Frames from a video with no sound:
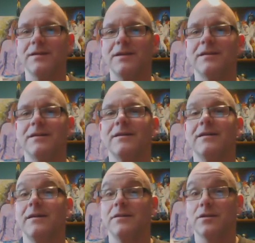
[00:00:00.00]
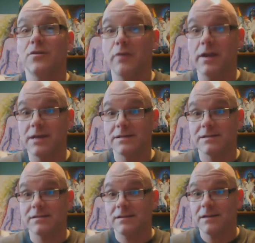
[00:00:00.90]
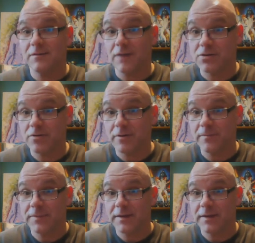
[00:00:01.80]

the crazed adventurer,